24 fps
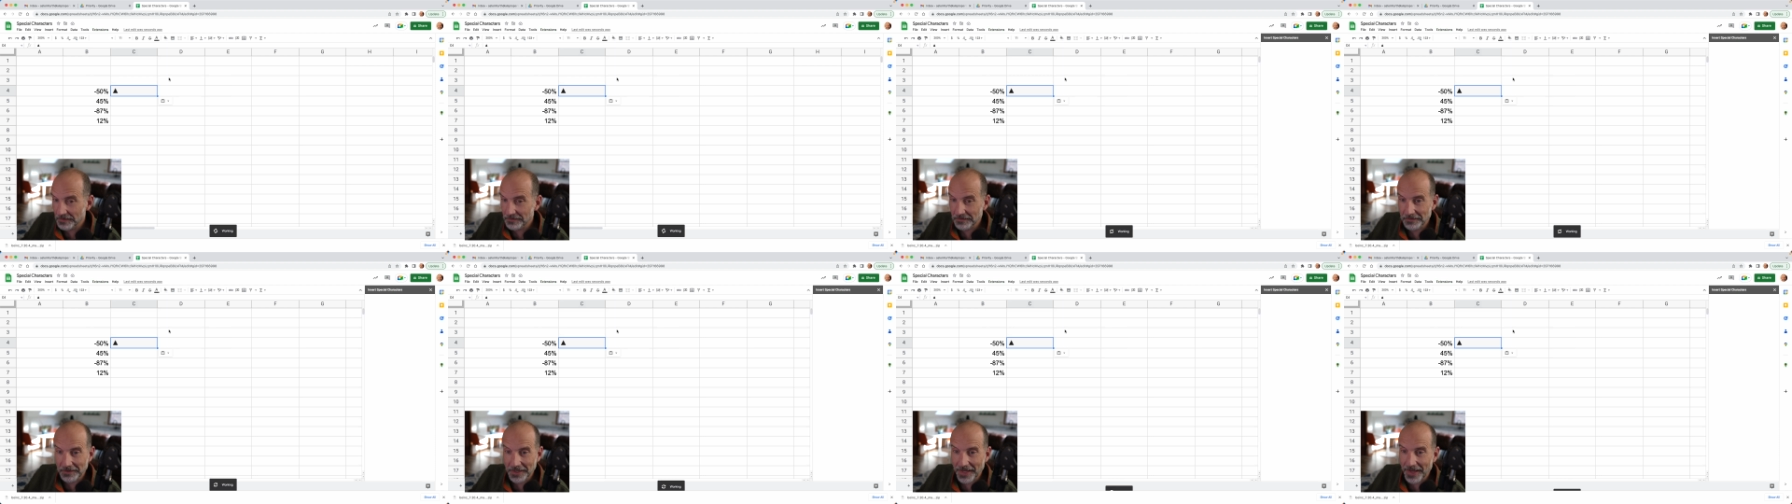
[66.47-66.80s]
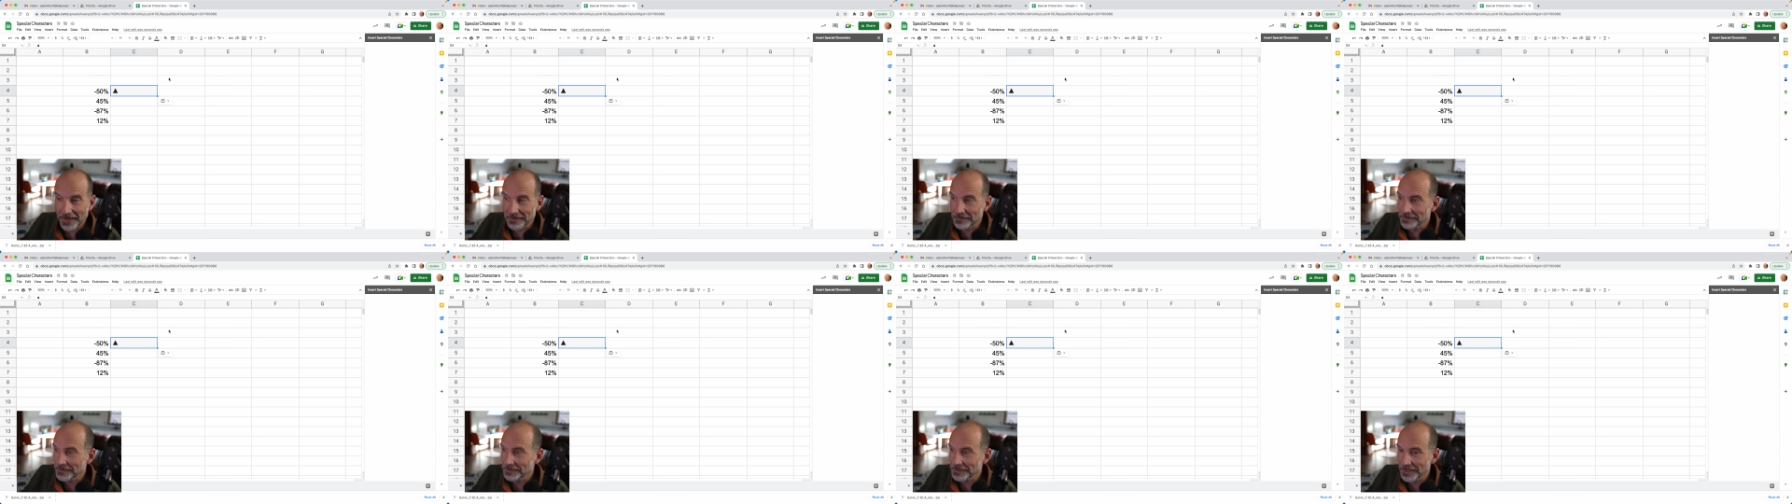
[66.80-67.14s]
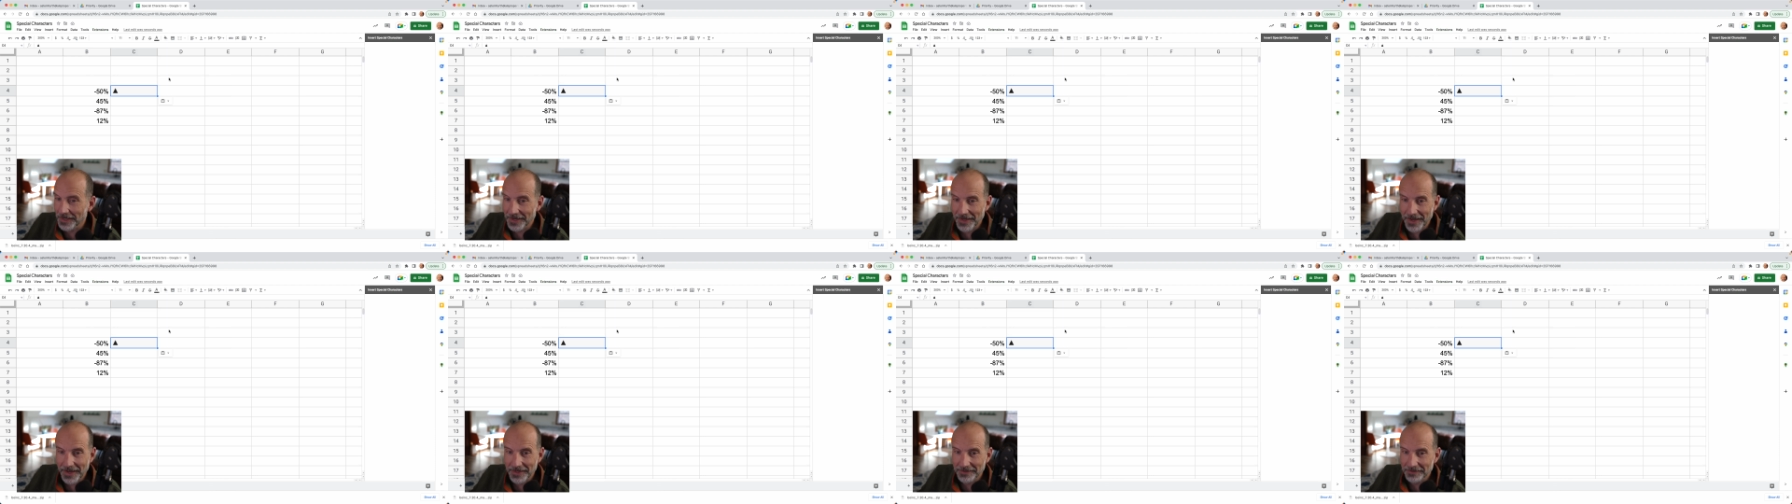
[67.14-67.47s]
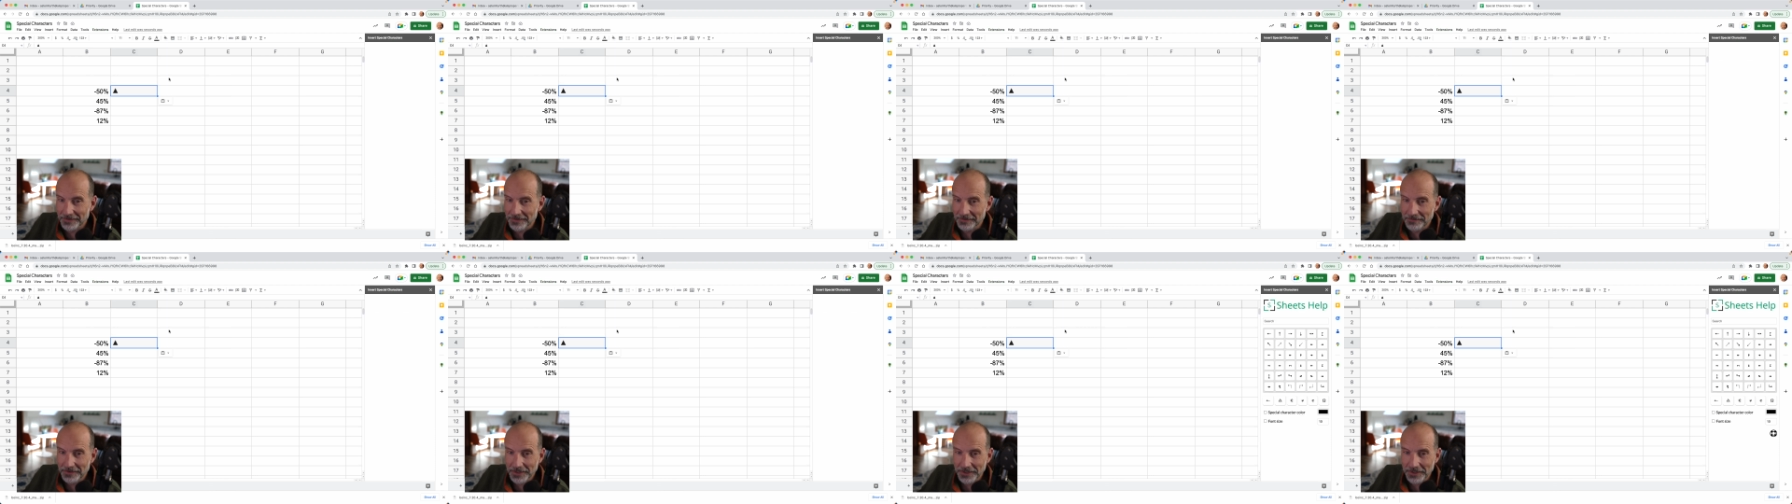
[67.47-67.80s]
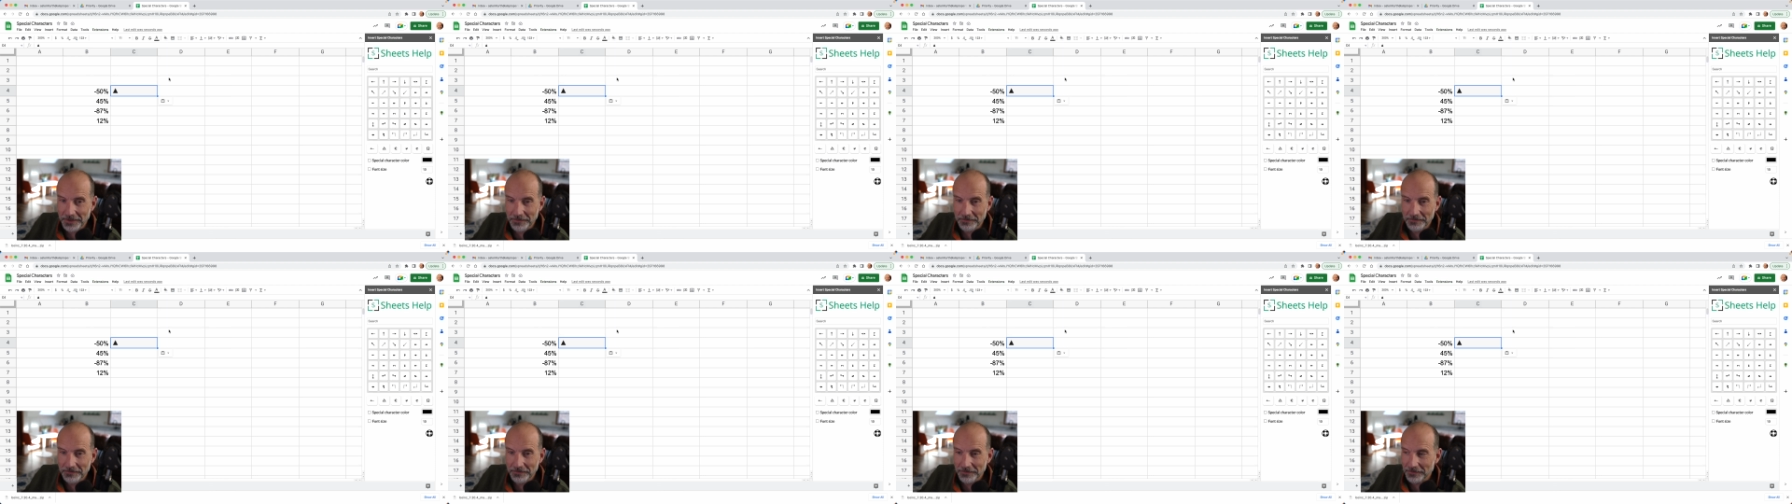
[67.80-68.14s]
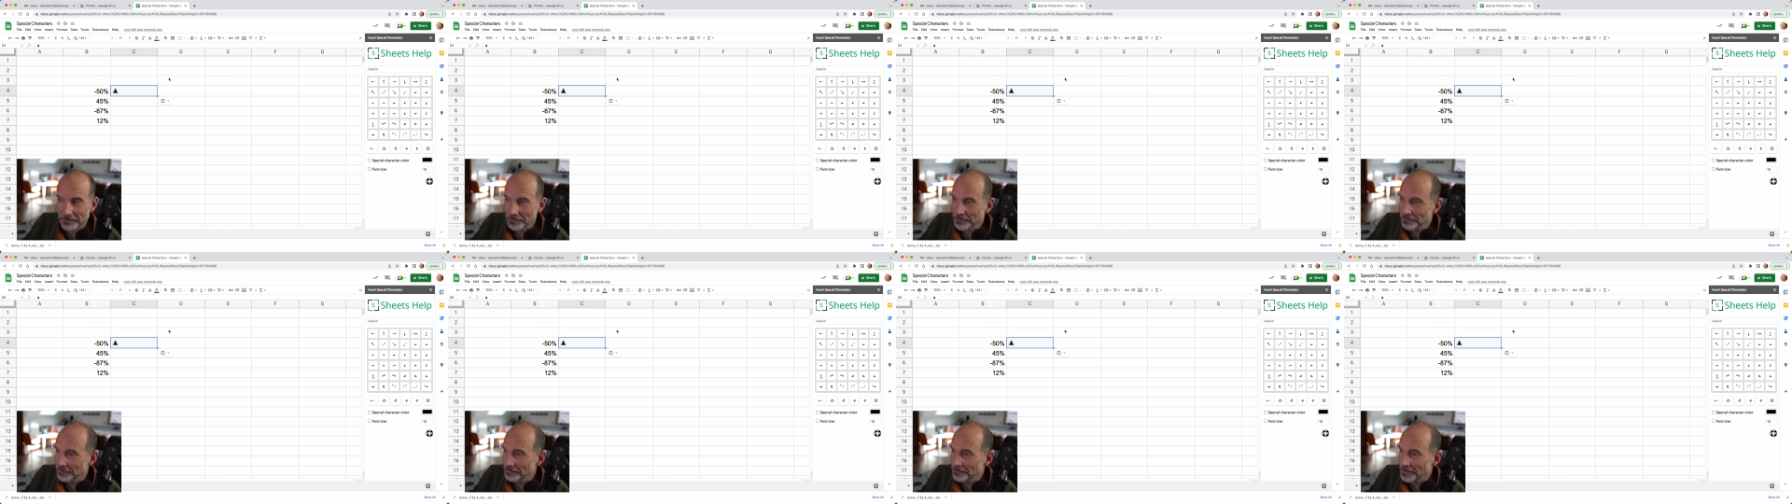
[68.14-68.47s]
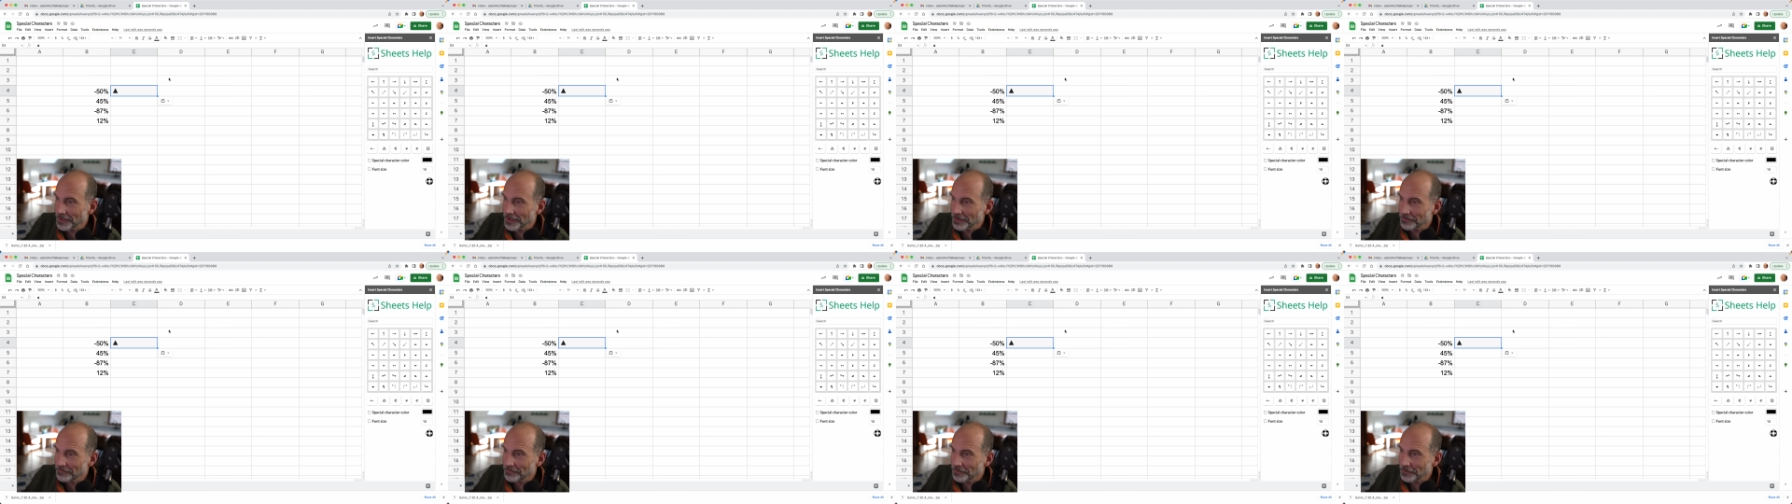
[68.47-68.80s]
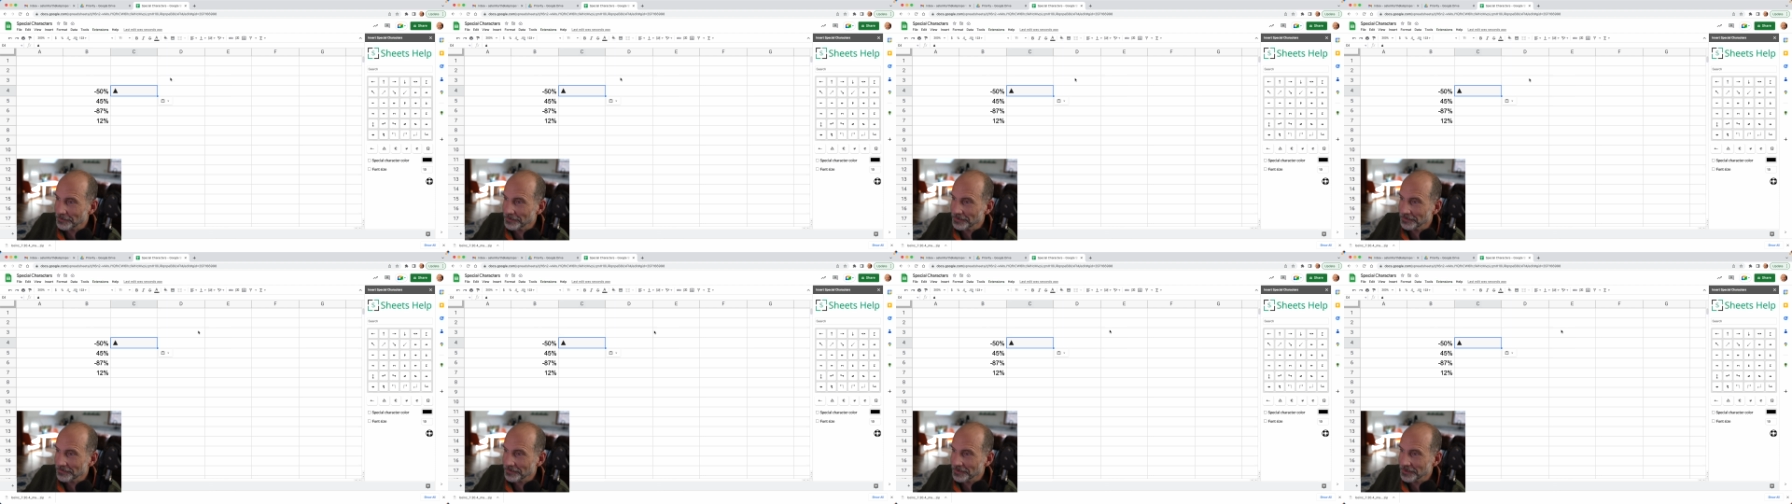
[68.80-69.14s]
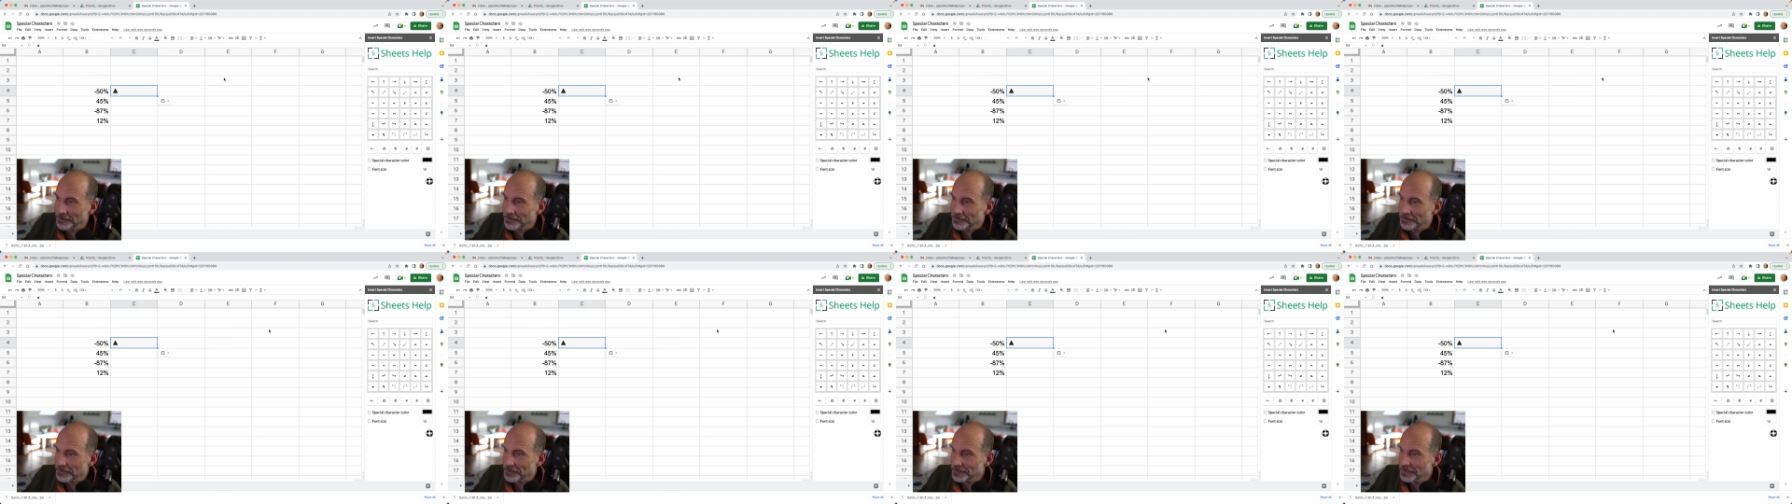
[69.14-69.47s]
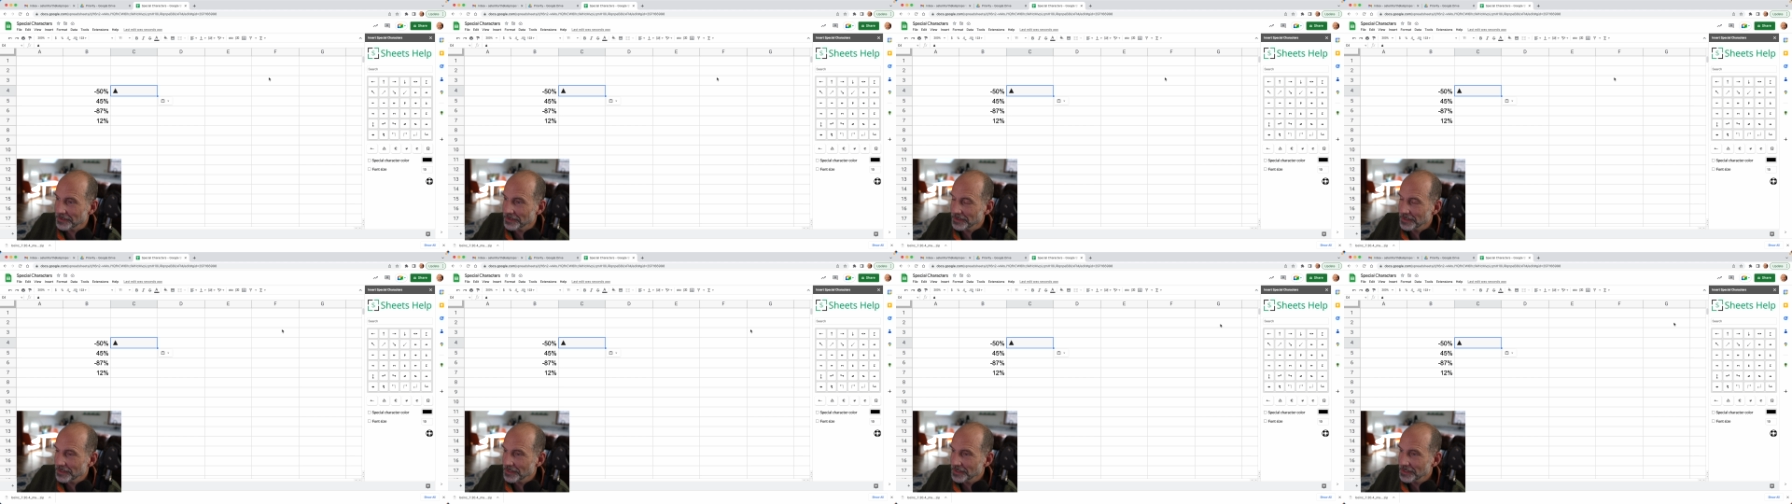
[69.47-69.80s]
is an add-on I had developed for uh, full disclosure.